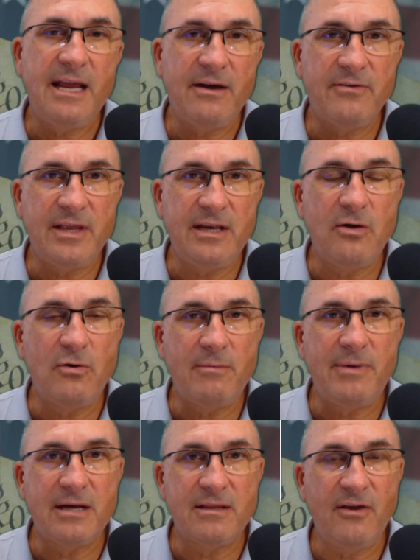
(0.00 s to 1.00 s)
how they go
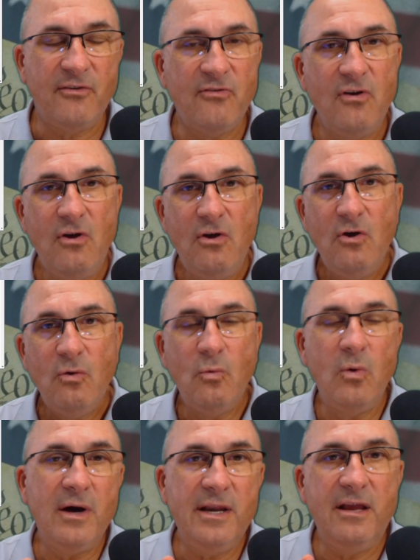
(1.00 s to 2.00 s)
about this.
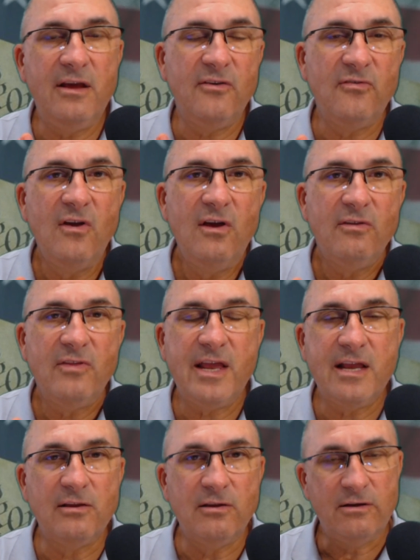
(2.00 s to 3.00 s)
One is they
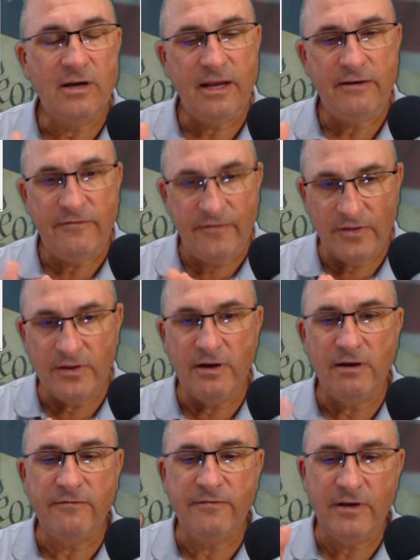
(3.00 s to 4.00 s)
can look at
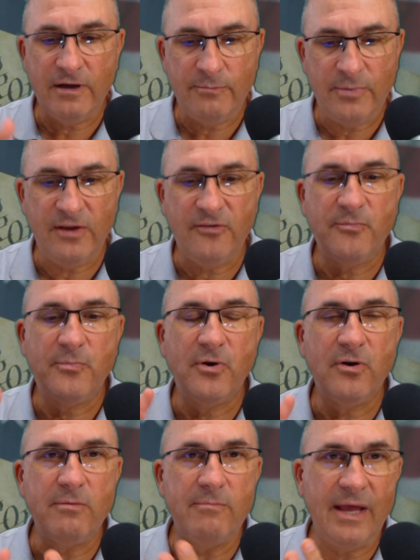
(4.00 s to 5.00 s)
Philadelphia,
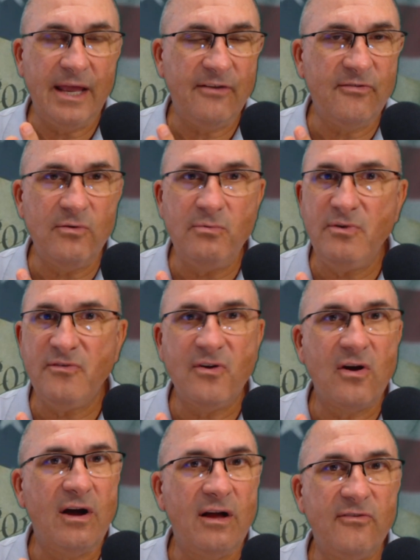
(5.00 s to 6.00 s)
Pittsburgh, Madison,
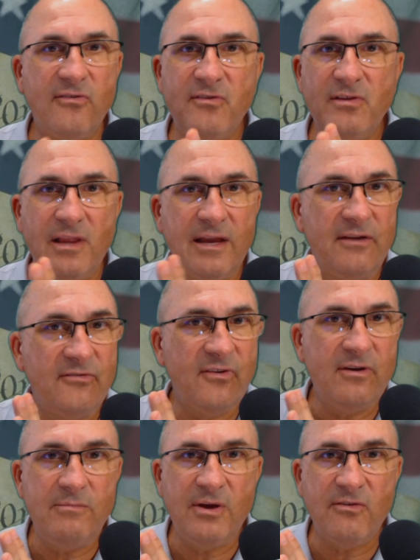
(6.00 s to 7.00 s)
Wisconsin,
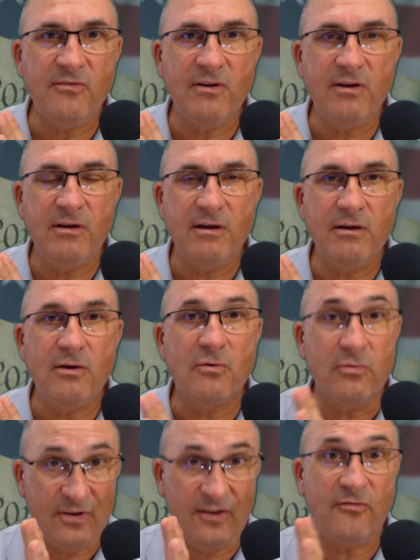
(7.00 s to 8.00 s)
Lansing, Michigan,
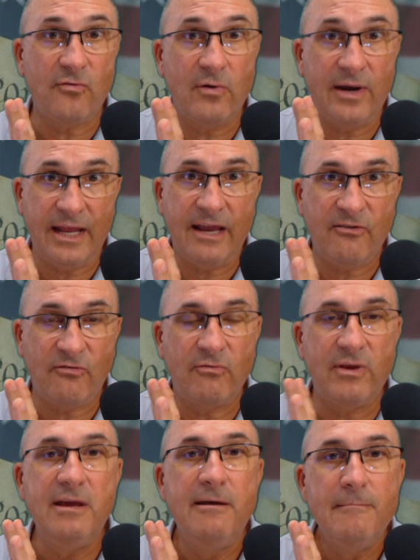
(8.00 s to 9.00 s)
or Detroit,
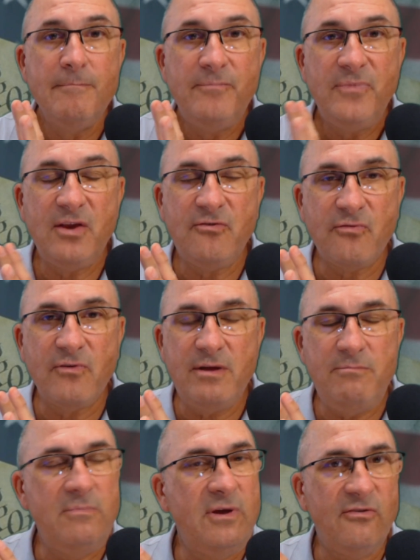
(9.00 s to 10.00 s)
actually,
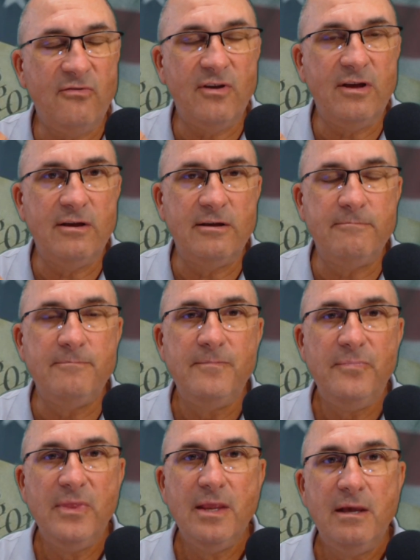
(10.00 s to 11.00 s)
Detroit, Michigan,
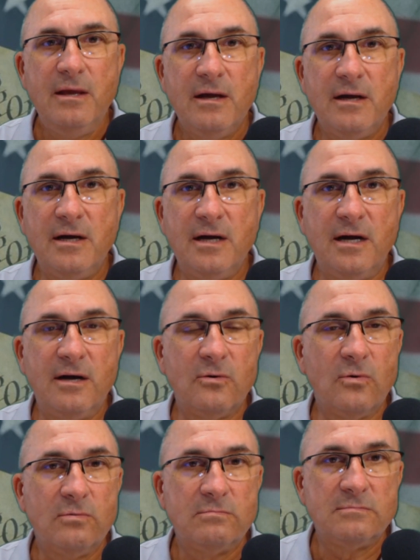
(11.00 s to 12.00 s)

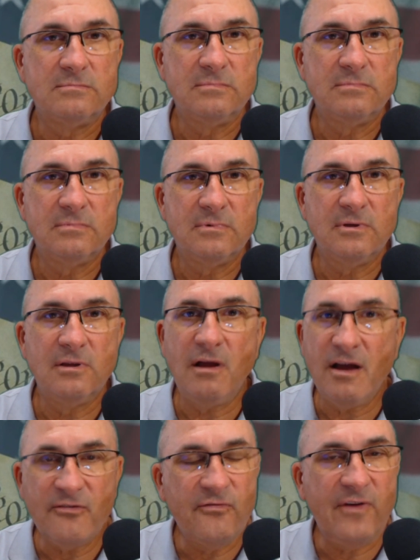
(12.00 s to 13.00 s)

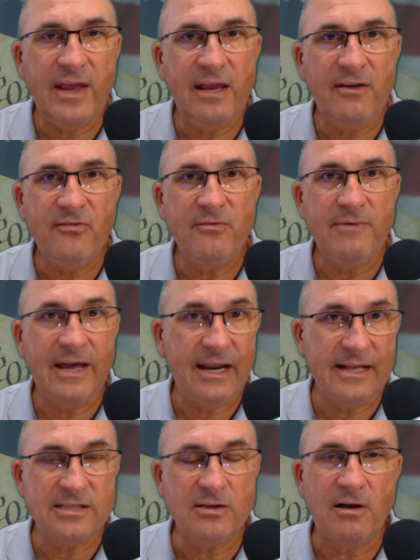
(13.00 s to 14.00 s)
Las Vegas,
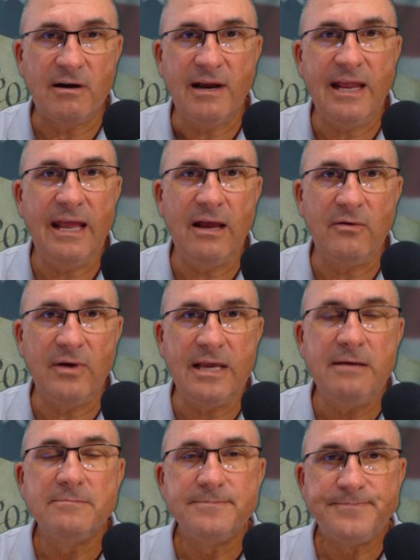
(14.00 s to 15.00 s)
Nevada, that's Clark County,